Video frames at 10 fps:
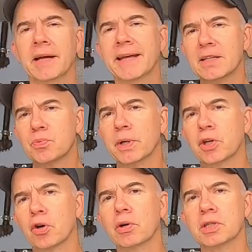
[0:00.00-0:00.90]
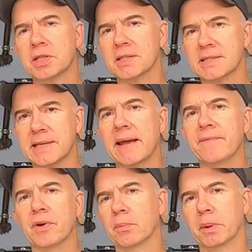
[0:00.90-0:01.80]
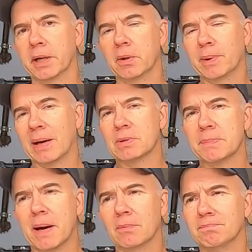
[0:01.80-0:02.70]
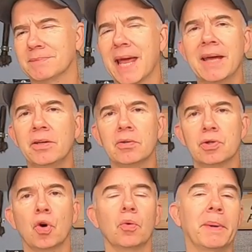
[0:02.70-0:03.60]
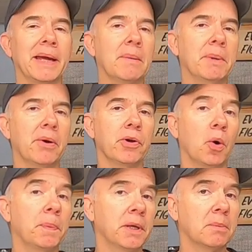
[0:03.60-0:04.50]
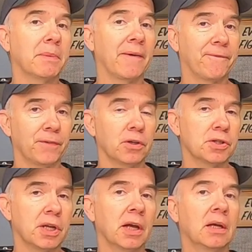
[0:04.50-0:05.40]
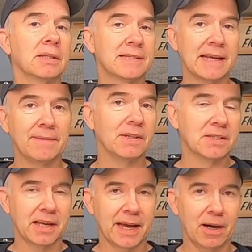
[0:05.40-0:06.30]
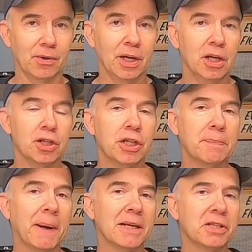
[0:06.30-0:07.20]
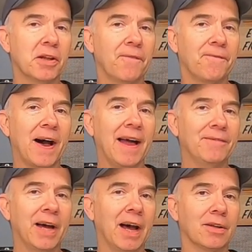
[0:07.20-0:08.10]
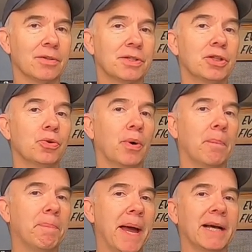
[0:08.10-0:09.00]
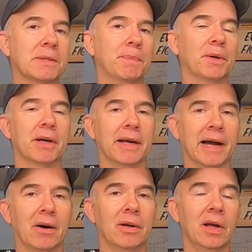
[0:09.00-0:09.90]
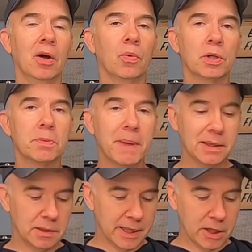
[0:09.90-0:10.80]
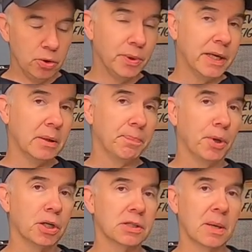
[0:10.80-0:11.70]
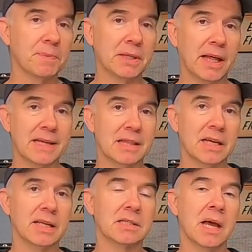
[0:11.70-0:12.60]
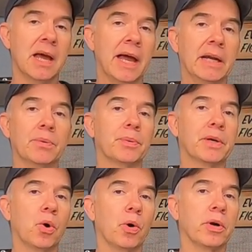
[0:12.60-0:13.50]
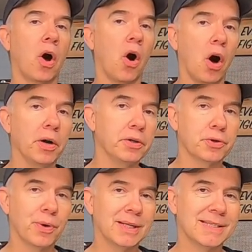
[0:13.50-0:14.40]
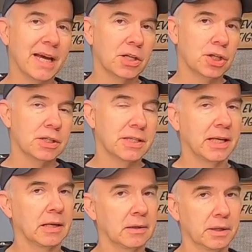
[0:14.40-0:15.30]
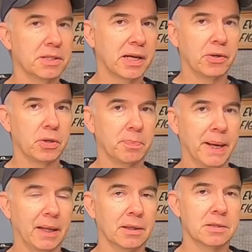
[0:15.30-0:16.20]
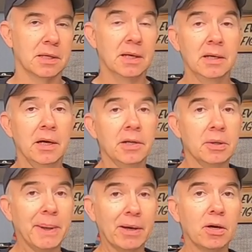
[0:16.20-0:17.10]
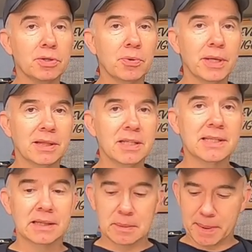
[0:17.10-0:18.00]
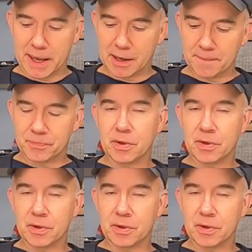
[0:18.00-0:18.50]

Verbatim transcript: Kids were encouraged to save their money. When I was about 10 years old, my Aunt Mary opened up my first savings account. She deposited $5 into a passbook account, which meant that you would get a book, something like this, and it would record all your transactions and then list out your balance. You might also get this at the bank.